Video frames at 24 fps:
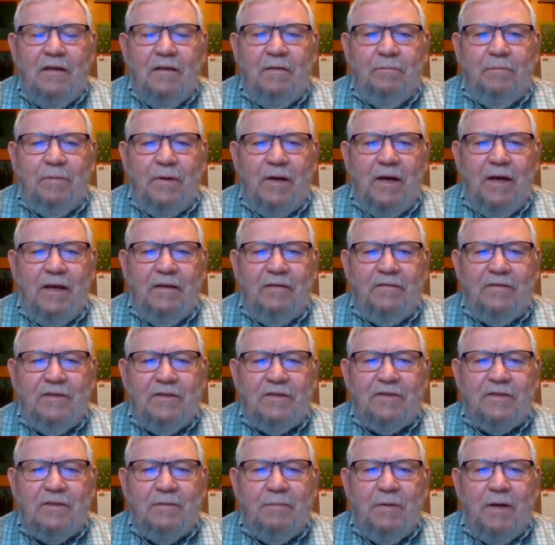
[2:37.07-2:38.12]
by
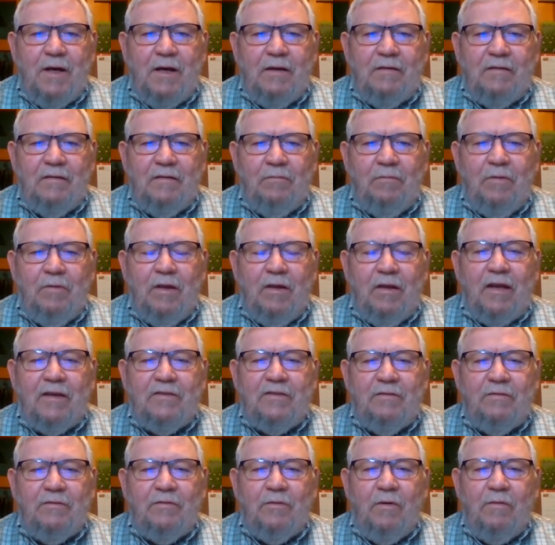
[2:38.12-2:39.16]
just about, well,
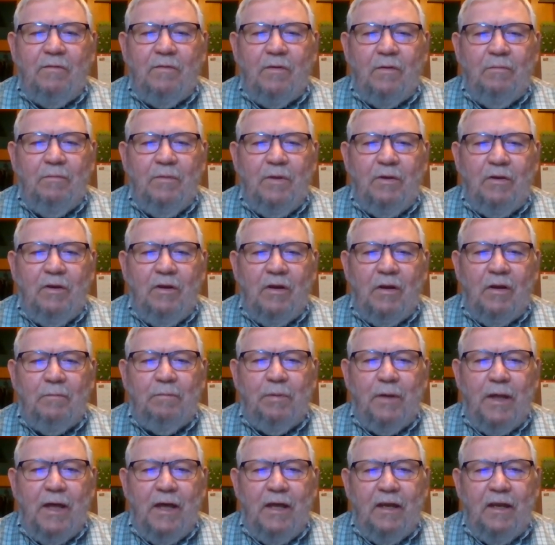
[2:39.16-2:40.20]
actually, it was over 1 million on
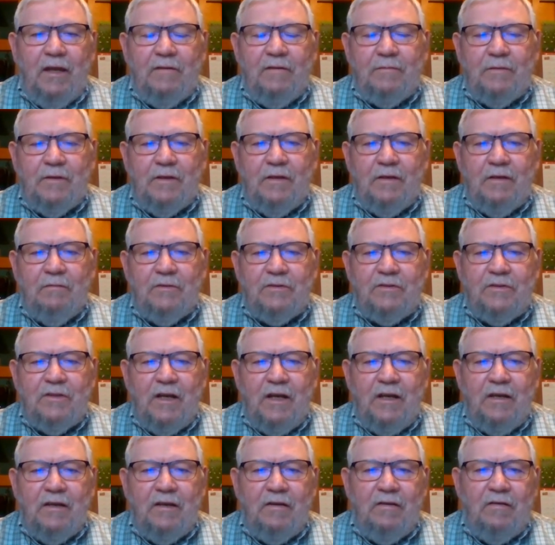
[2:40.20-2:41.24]
plantings, and it was
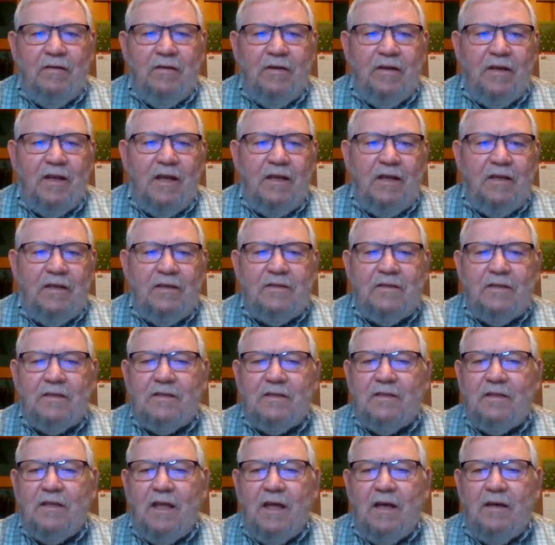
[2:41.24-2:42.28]

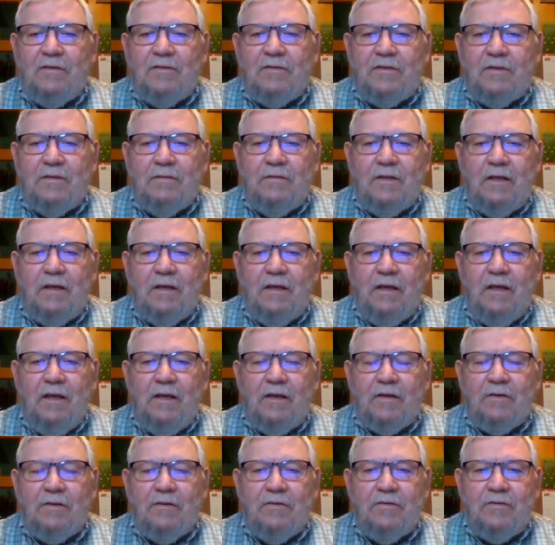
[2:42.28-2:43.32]
996,000
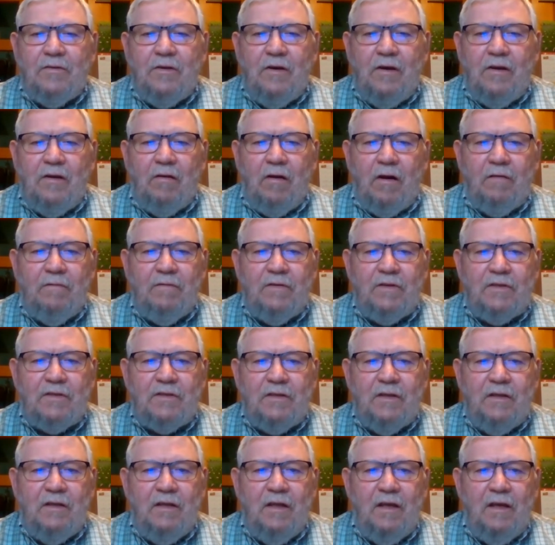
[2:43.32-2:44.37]
acres on
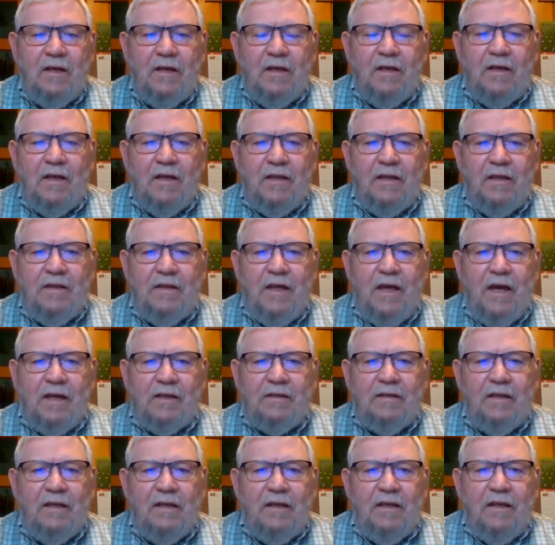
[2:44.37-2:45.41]
harvested in
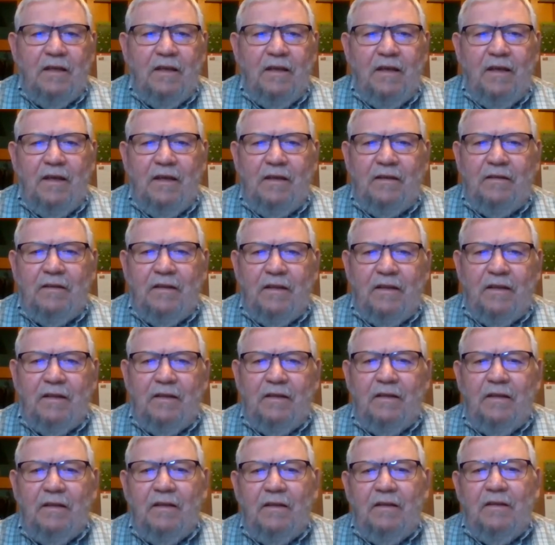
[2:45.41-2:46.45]
that.
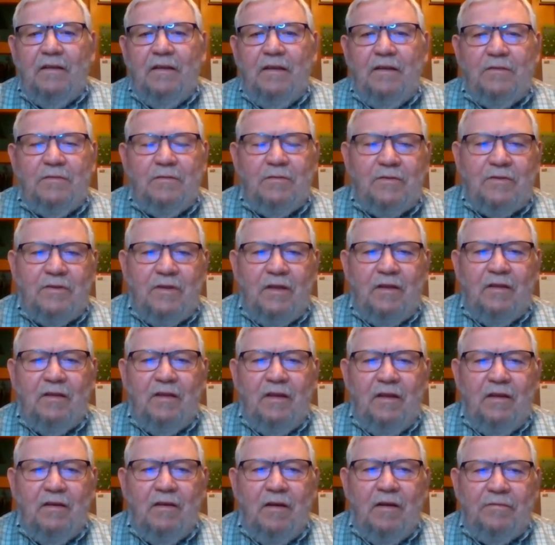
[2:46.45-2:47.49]
And
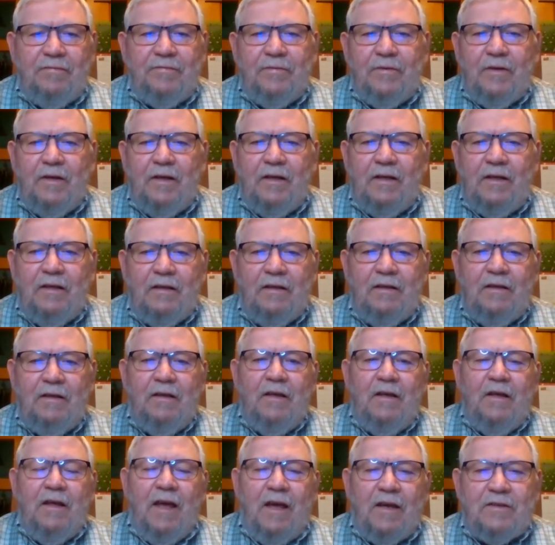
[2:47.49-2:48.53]
interestingly enough,
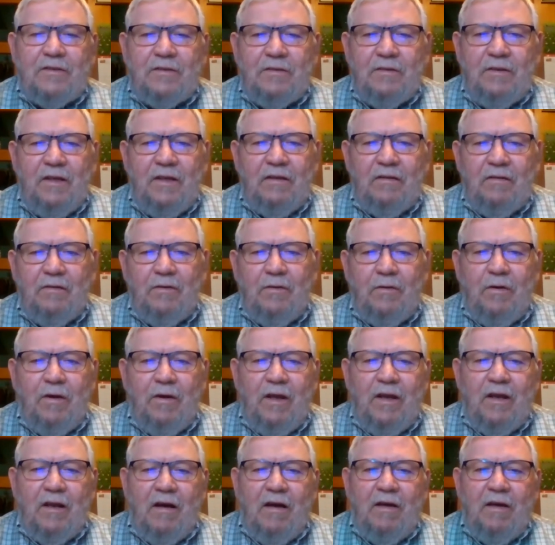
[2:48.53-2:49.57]
actually
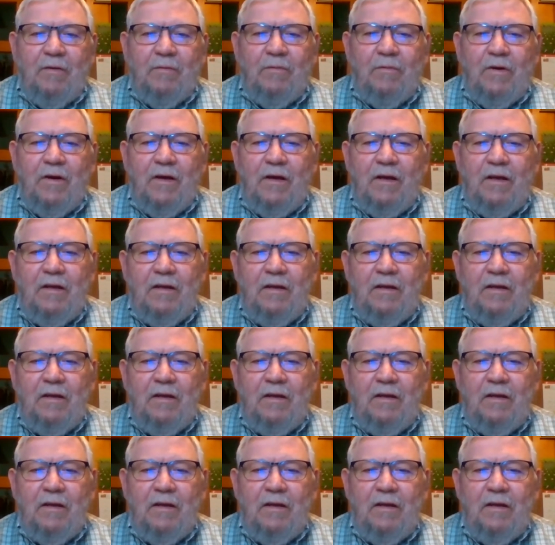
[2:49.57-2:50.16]
Illinois and Iowa,